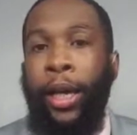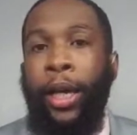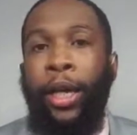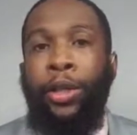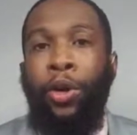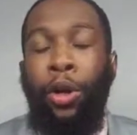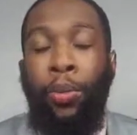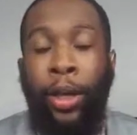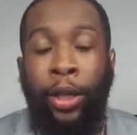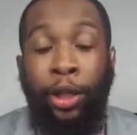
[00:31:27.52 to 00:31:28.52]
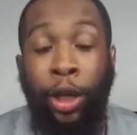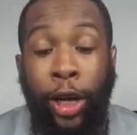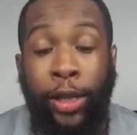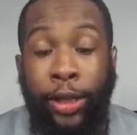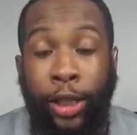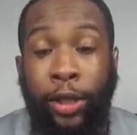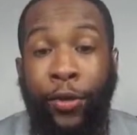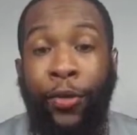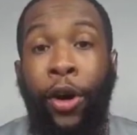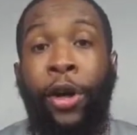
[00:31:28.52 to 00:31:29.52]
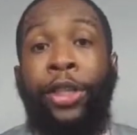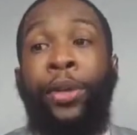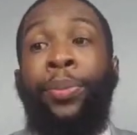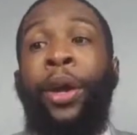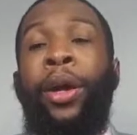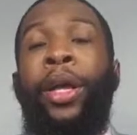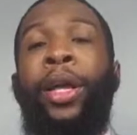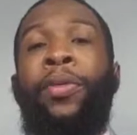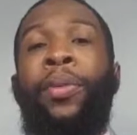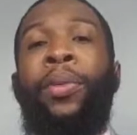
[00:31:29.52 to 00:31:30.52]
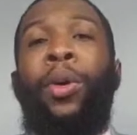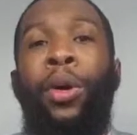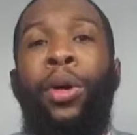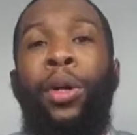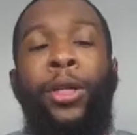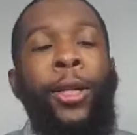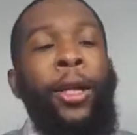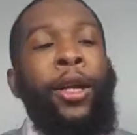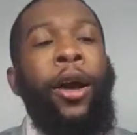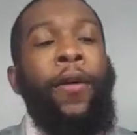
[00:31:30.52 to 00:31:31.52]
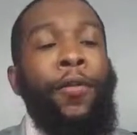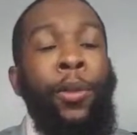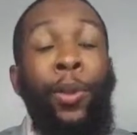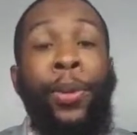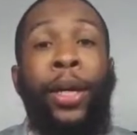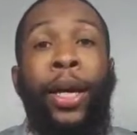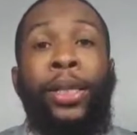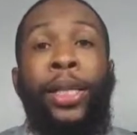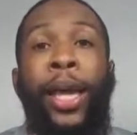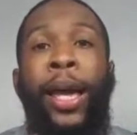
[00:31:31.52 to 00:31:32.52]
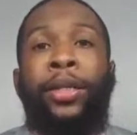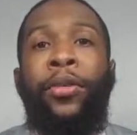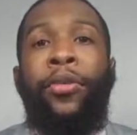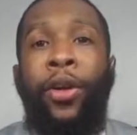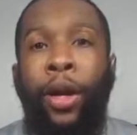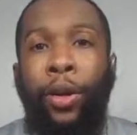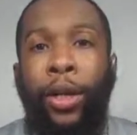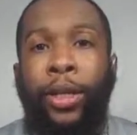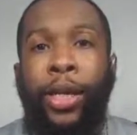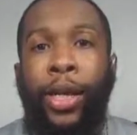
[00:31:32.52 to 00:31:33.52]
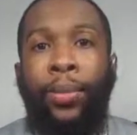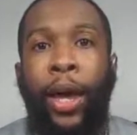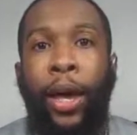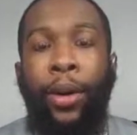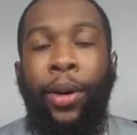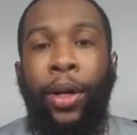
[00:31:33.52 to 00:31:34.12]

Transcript: he's going to make the transition for RJ Barett even more comfortable because he has a friend on the team now.